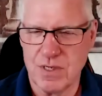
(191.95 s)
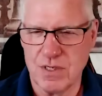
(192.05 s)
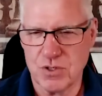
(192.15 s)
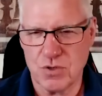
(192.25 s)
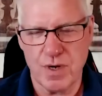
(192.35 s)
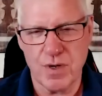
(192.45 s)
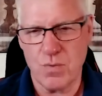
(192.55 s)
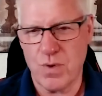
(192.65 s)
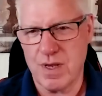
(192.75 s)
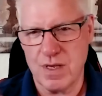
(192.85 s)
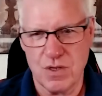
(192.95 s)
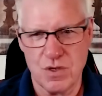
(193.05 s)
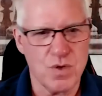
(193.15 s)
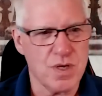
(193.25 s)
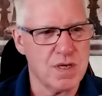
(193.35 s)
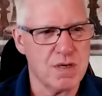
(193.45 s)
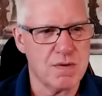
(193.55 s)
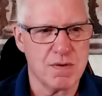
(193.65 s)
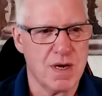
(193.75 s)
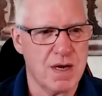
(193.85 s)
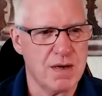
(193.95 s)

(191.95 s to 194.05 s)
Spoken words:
Is there any way you can